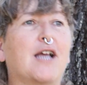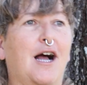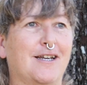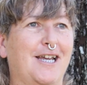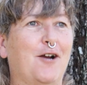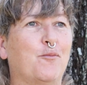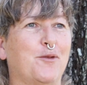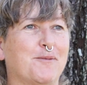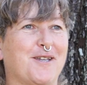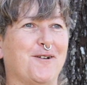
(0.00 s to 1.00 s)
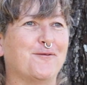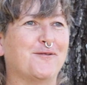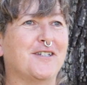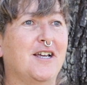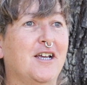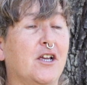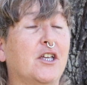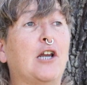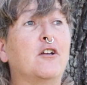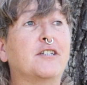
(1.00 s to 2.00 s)
can't help themselves.
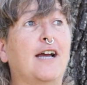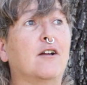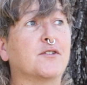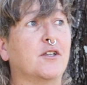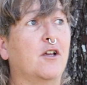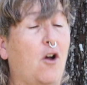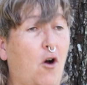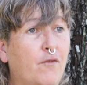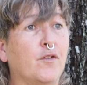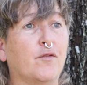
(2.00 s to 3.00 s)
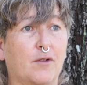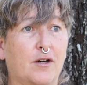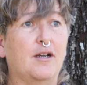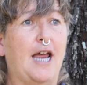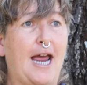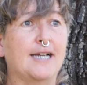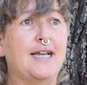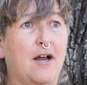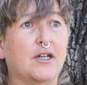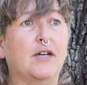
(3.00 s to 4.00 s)
Yellowtails often hang
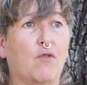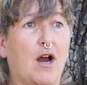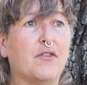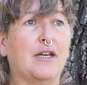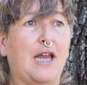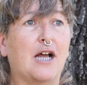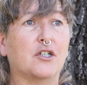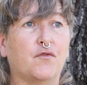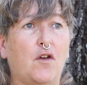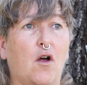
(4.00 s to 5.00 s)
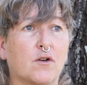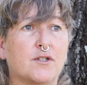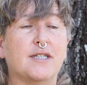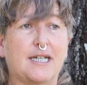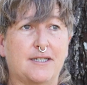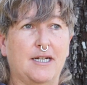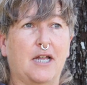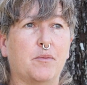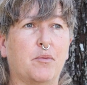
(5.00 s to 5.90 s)
out in rather large flocks. That's another